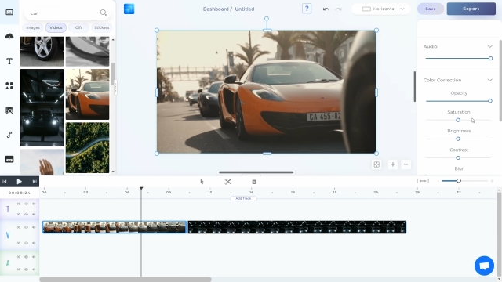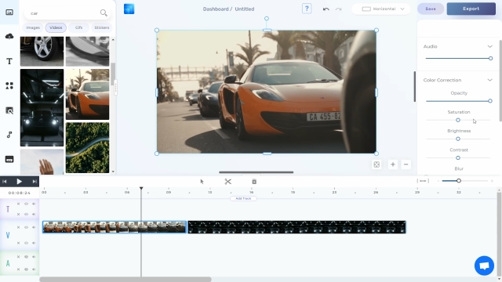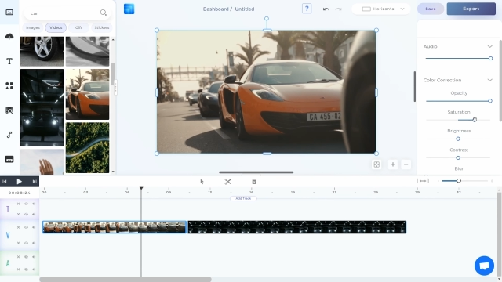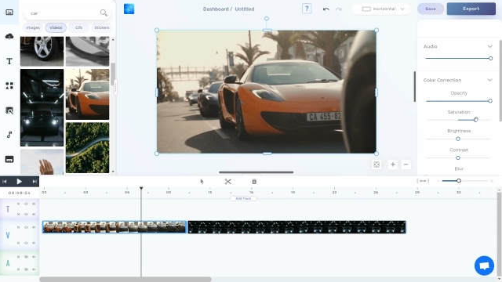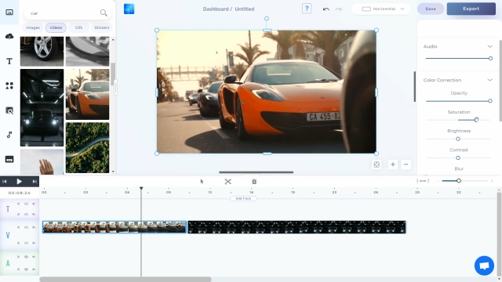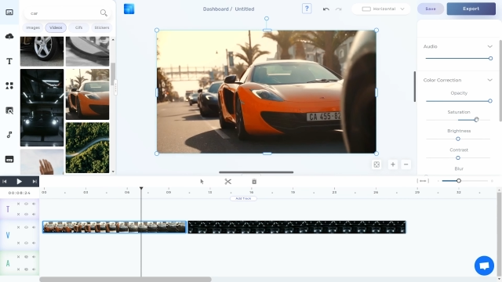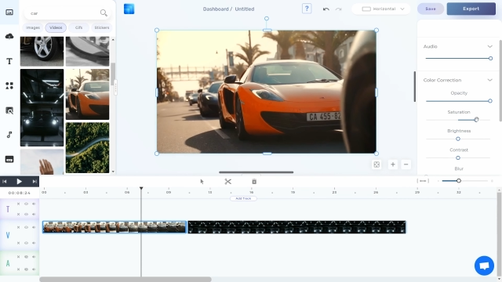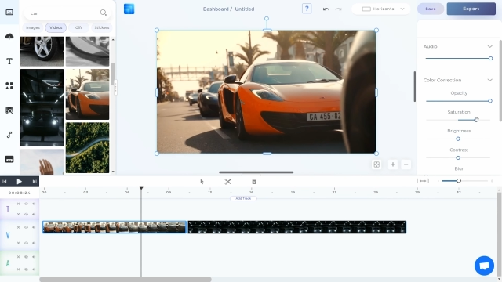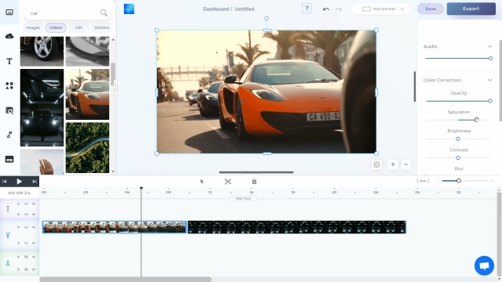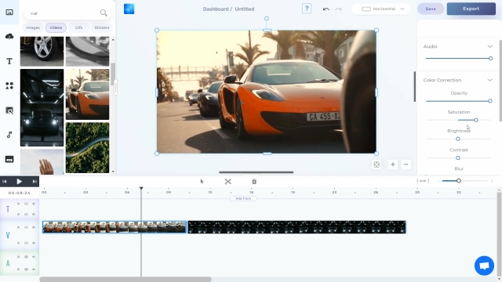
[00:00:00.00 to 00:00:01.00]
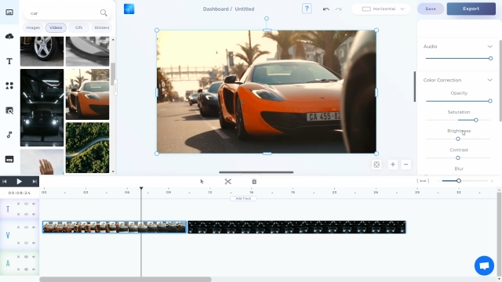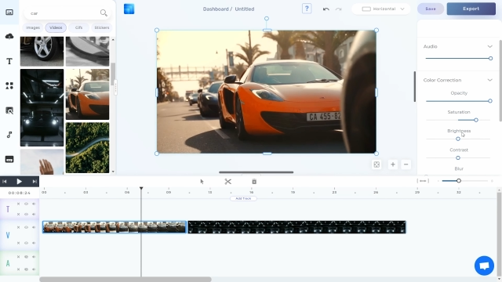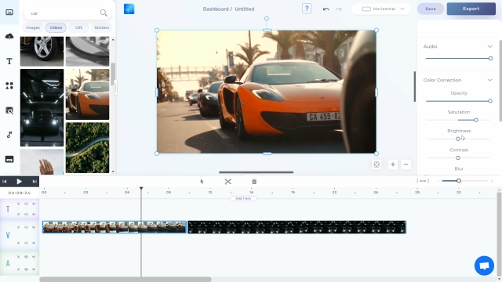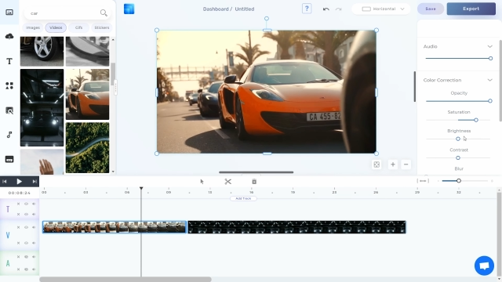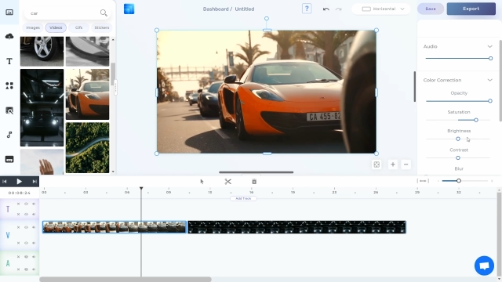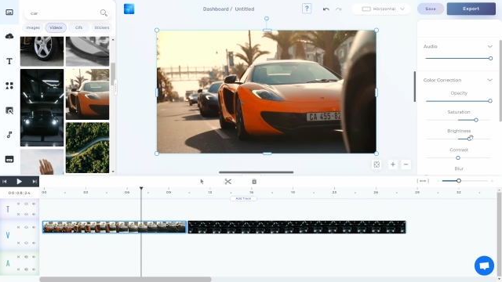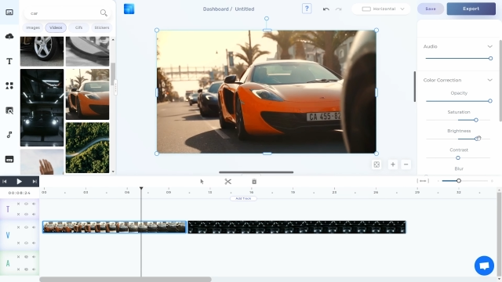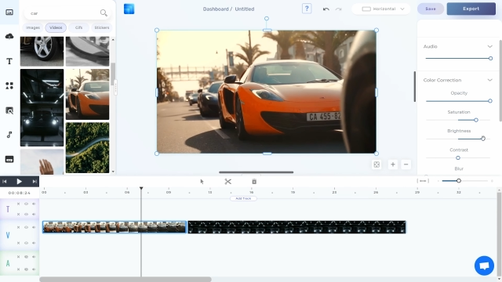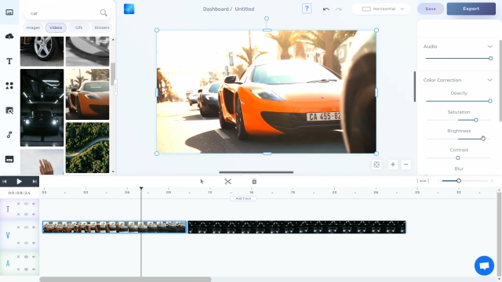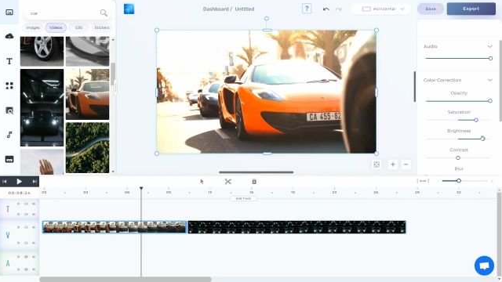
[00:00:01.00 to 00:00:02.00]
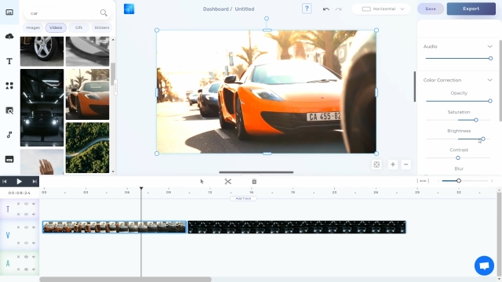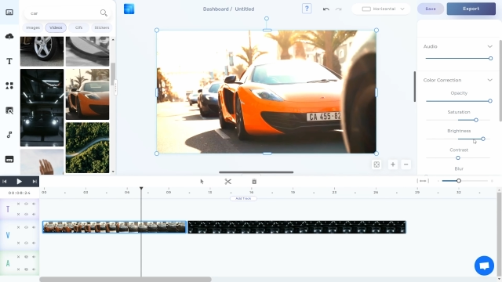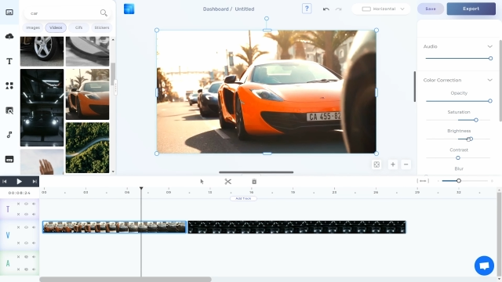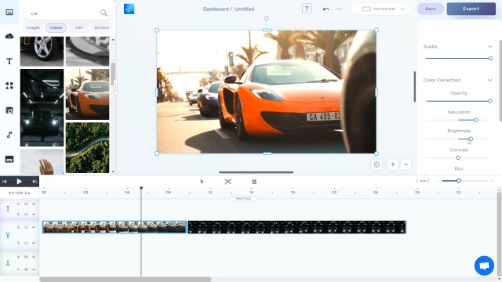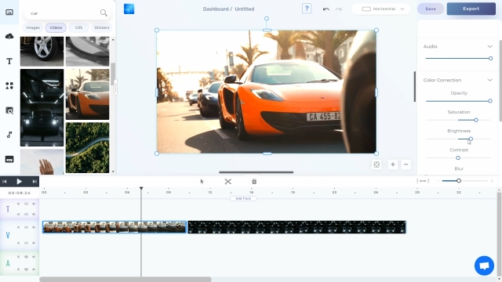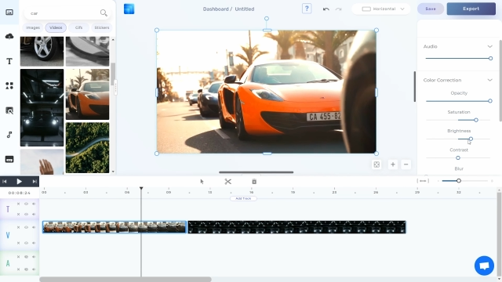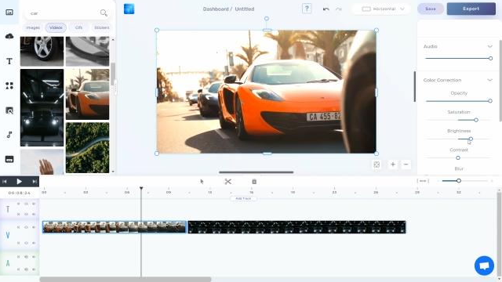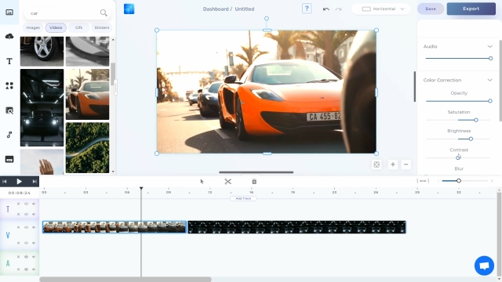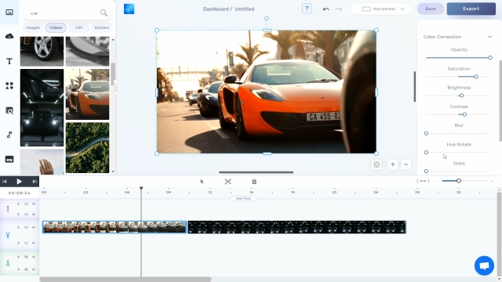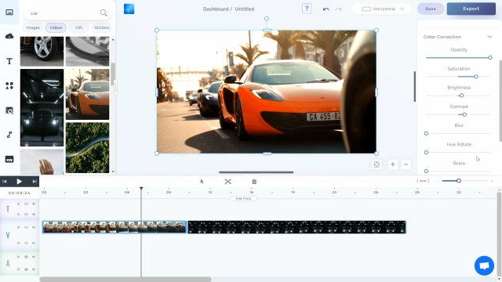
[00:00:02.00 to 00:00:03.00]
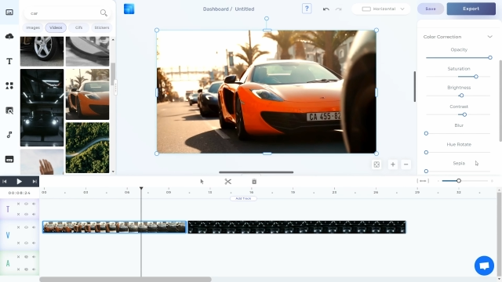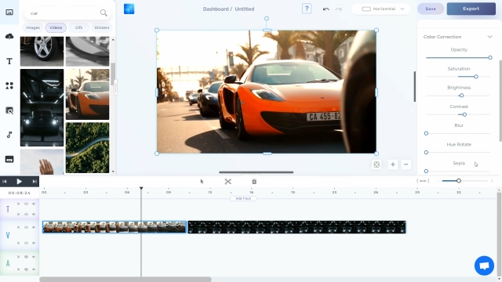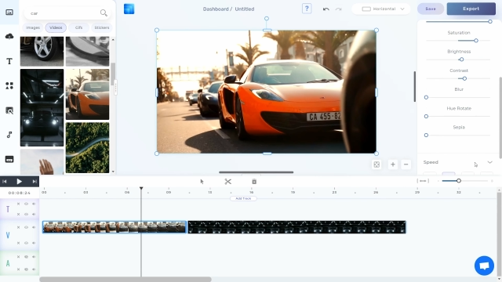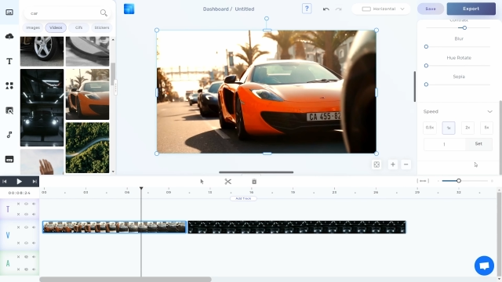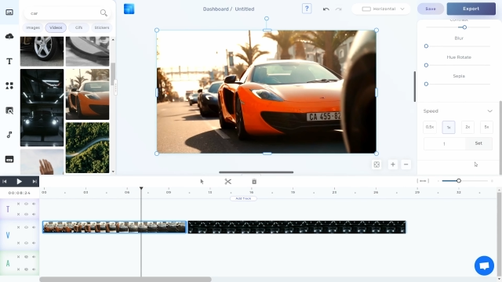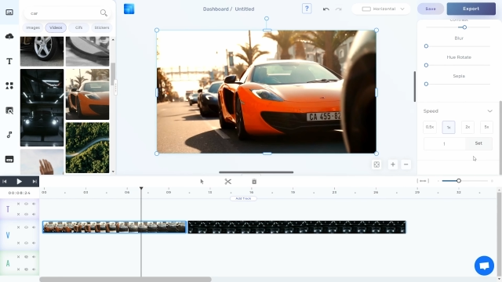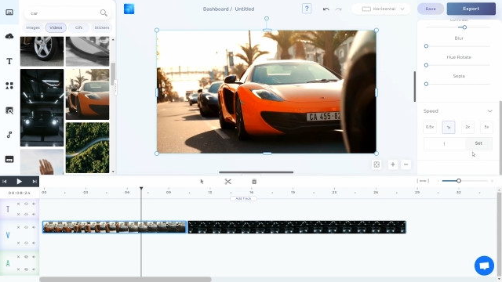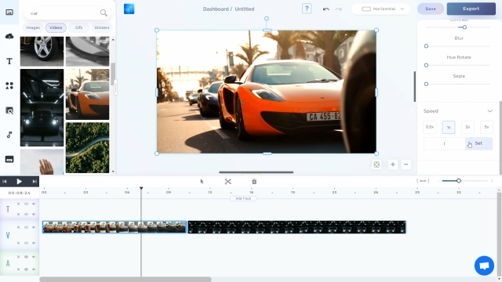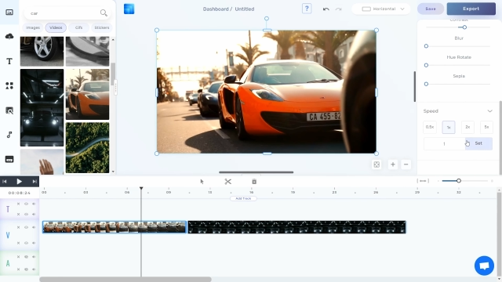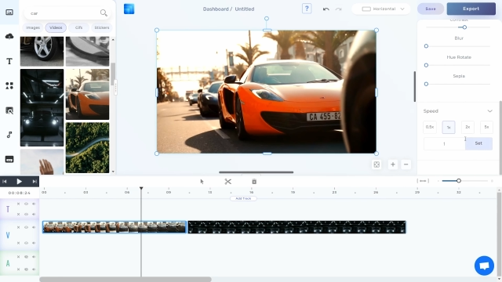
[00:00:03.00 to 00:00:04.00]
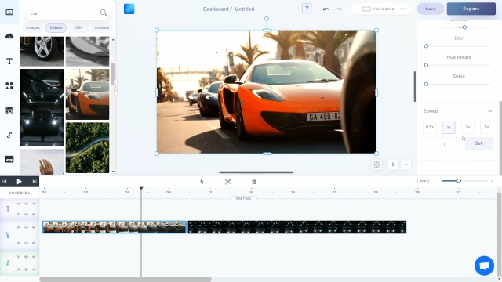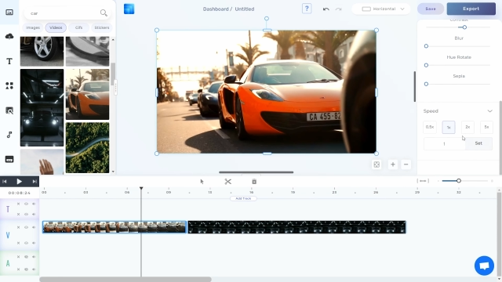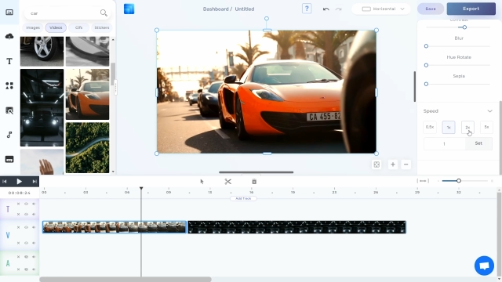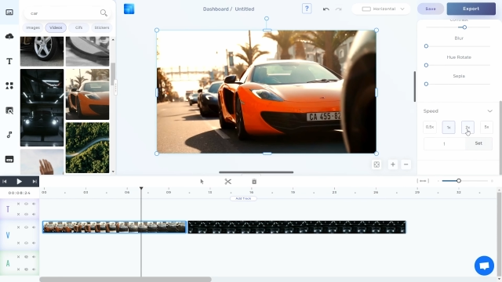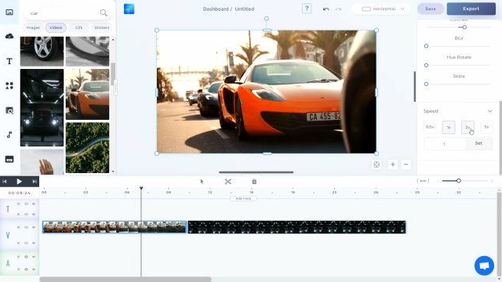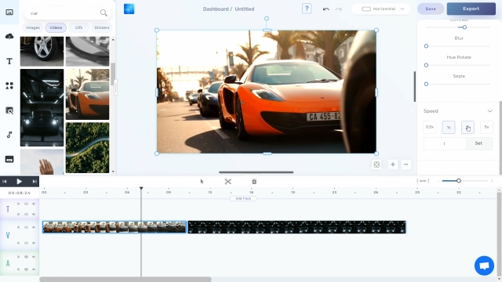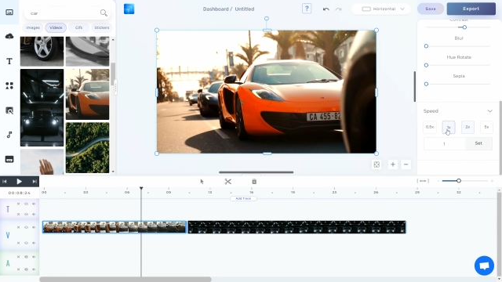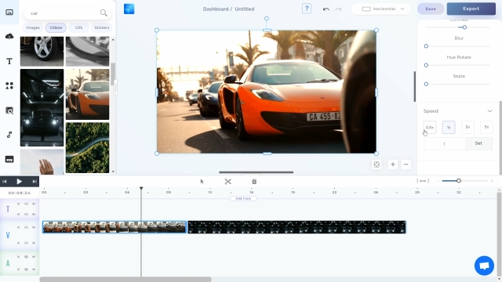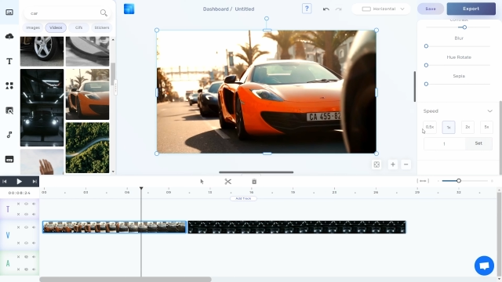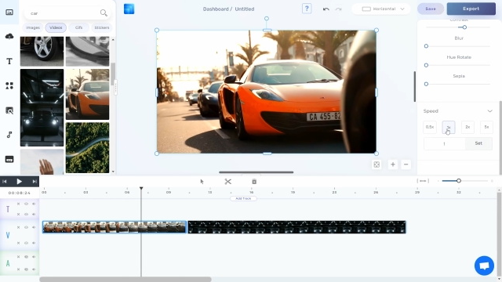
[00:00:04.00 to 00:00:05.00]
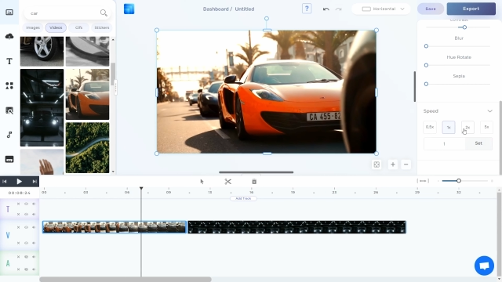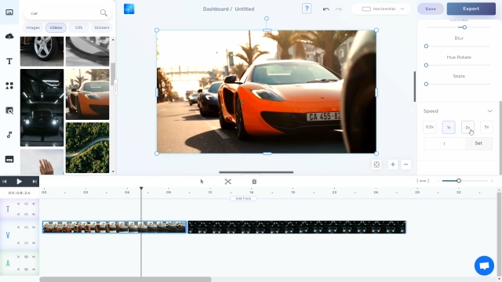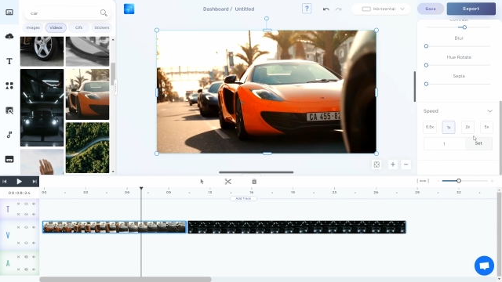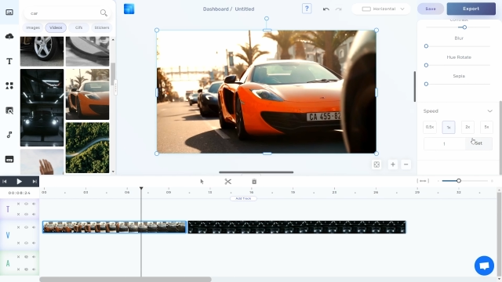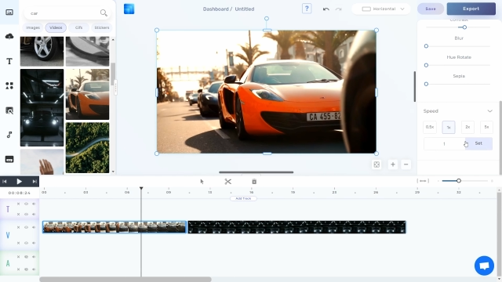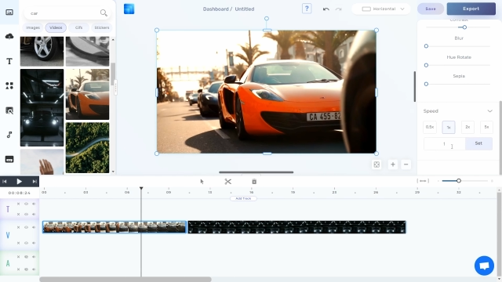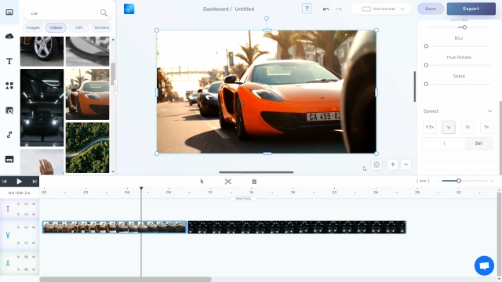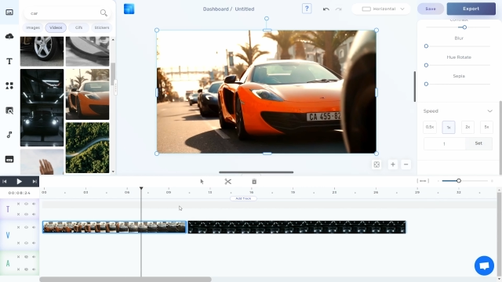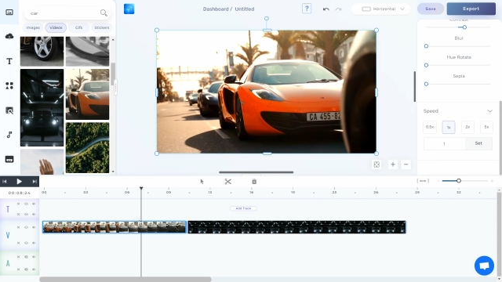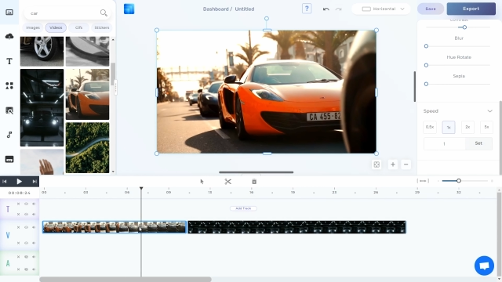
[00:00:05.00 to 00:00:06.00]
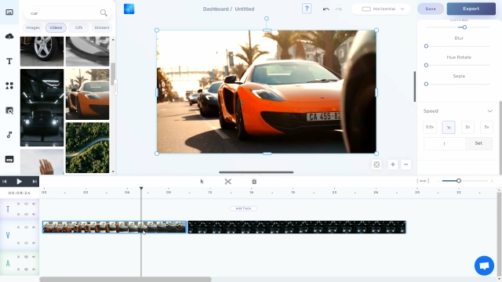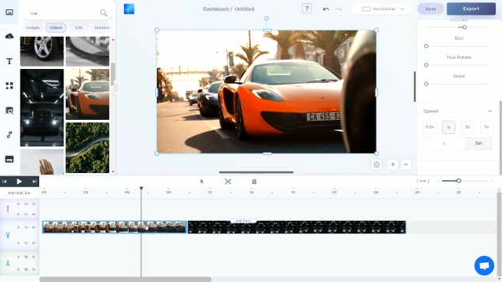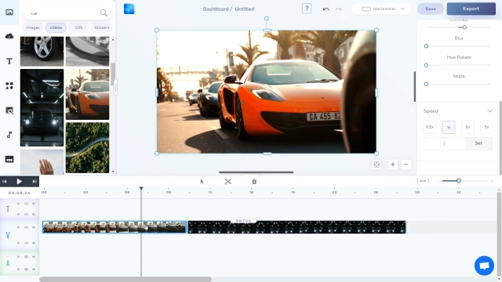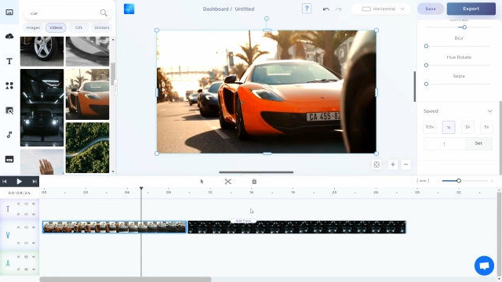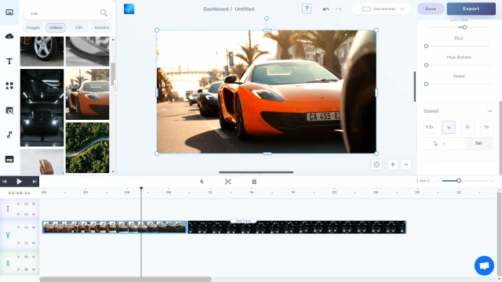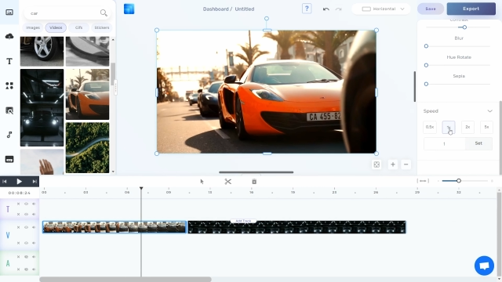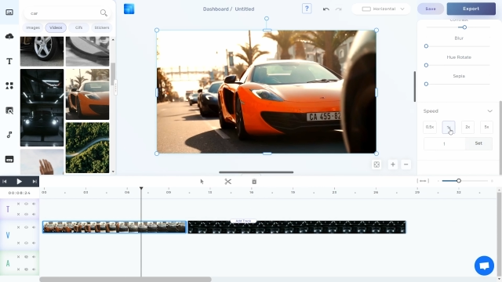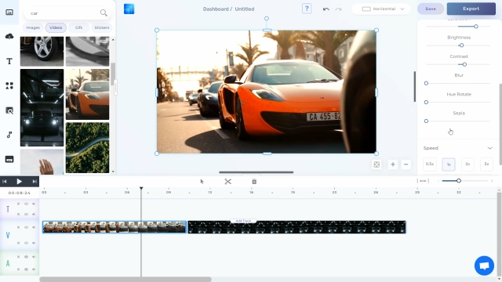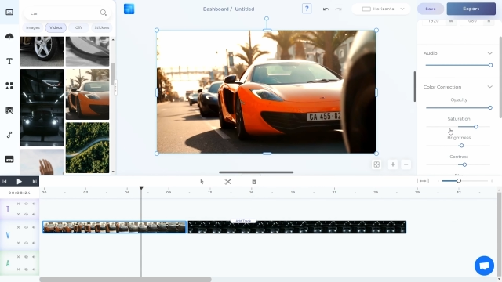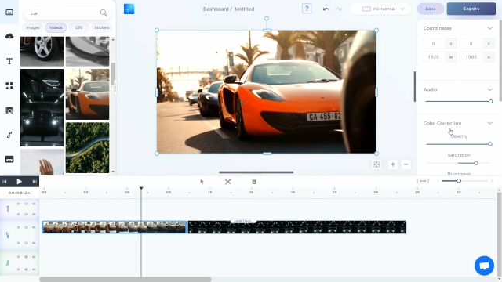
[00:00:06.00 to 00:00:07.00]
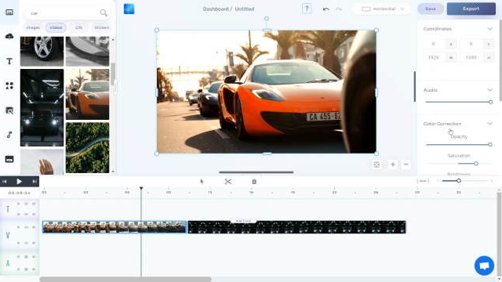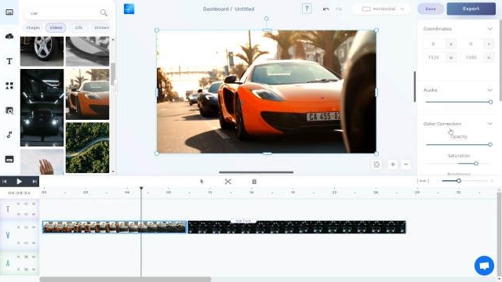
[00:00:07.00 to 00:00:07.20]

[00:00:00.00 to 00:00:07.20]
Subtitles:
[unreadable: no face in view]